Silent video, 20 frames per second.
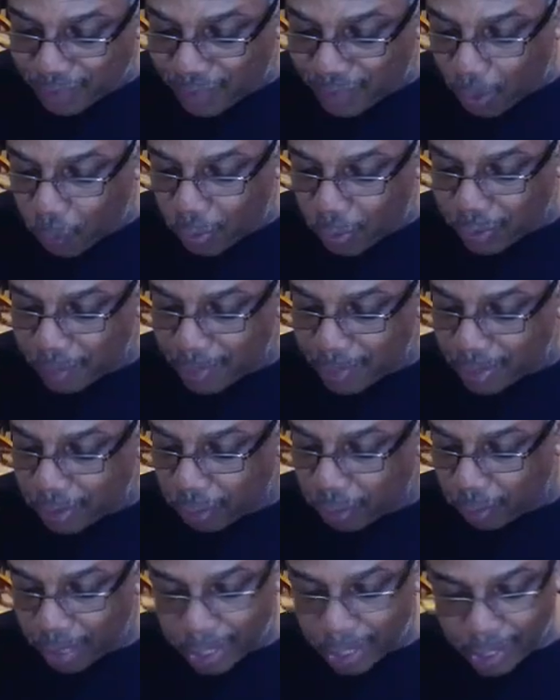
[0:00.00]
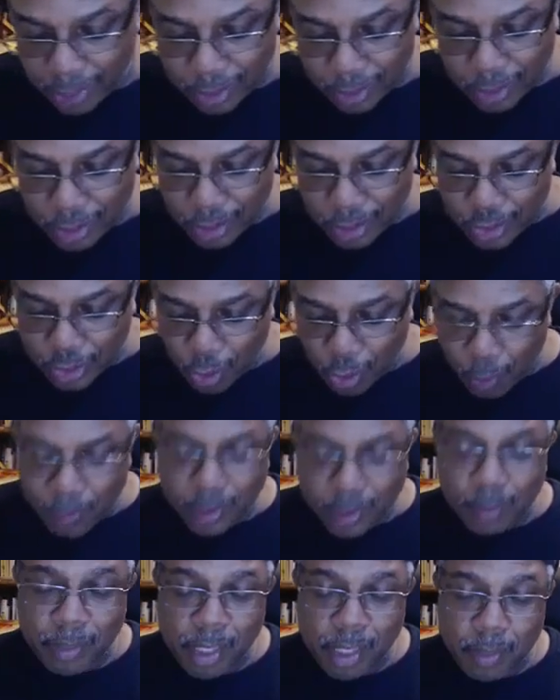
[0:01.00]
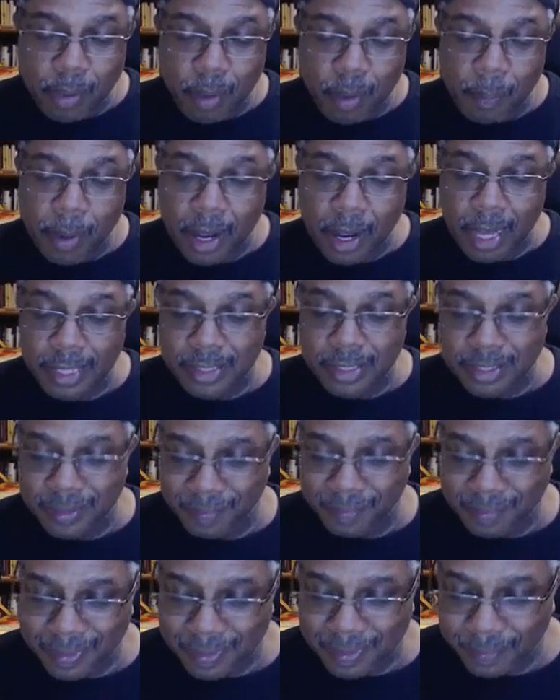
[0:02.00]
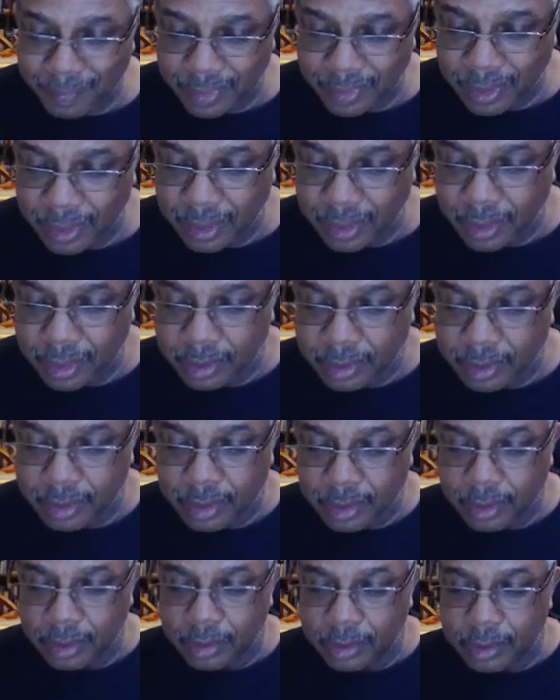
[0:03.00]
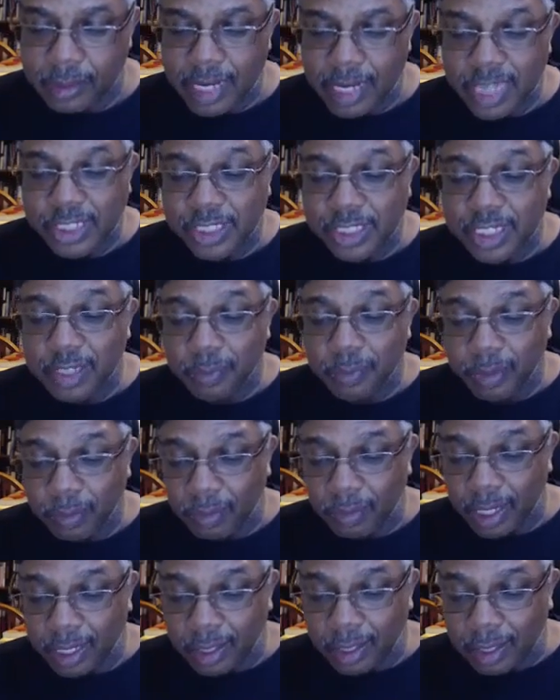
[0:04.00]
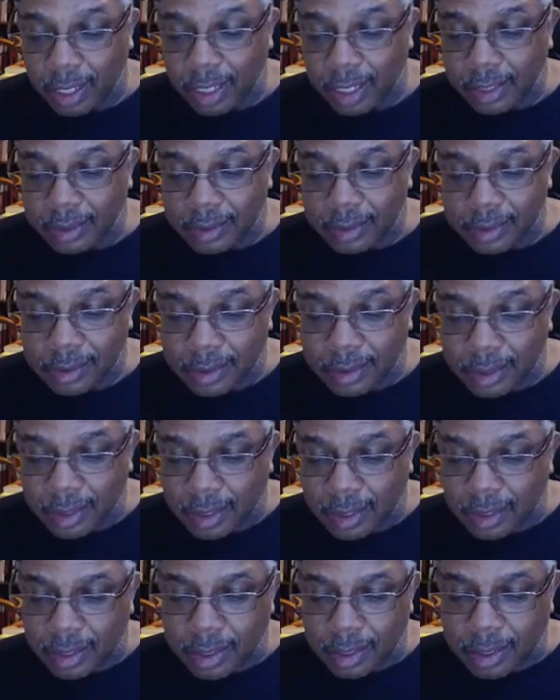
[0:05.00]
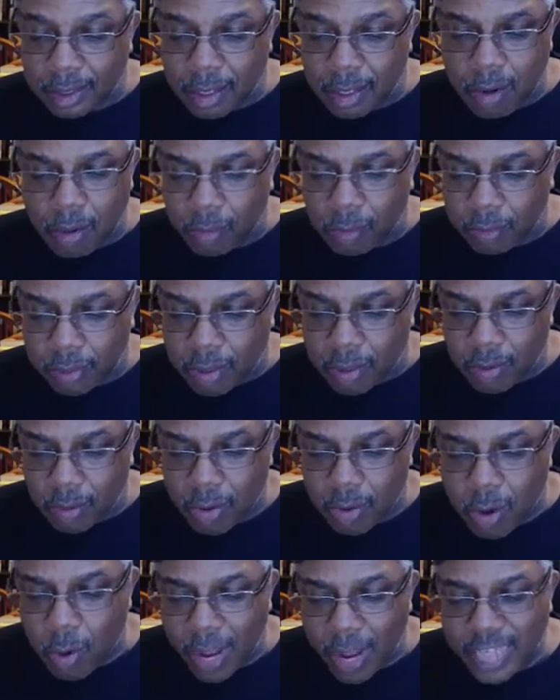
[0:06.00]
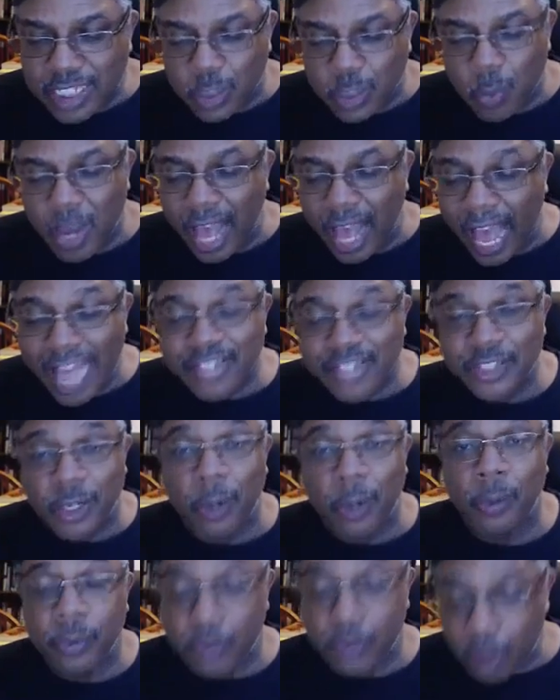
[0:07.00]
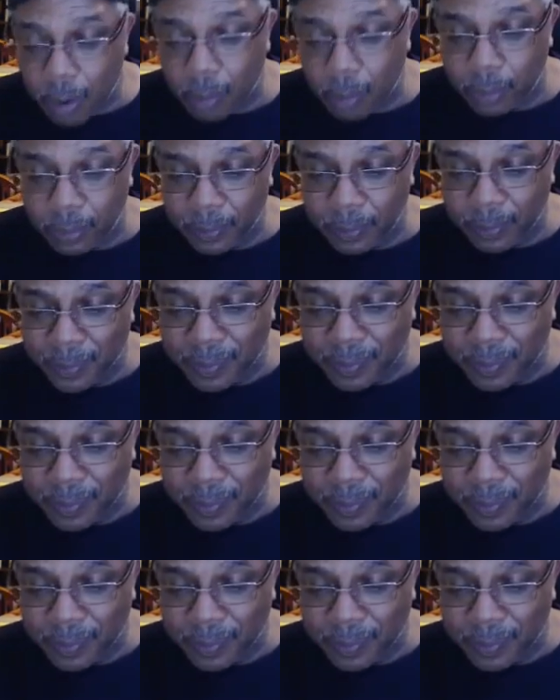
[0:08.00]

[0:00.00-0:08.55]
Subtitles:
me if I wanted to make a grand. Told me to meet him on Ponce. You're not shitting me, Ray, are you? No, I swear, I don't know.